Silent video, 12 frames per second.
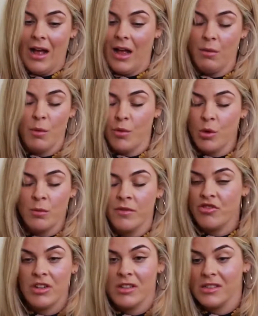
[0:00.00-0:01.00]
I won't be
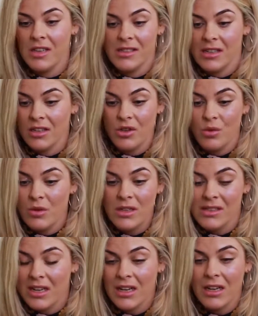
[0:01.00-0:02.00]
coming for drinks later. You
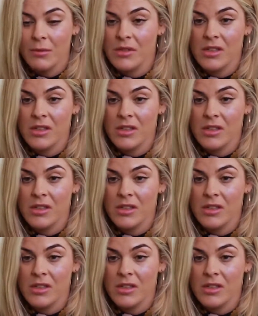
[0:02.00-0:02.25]
need time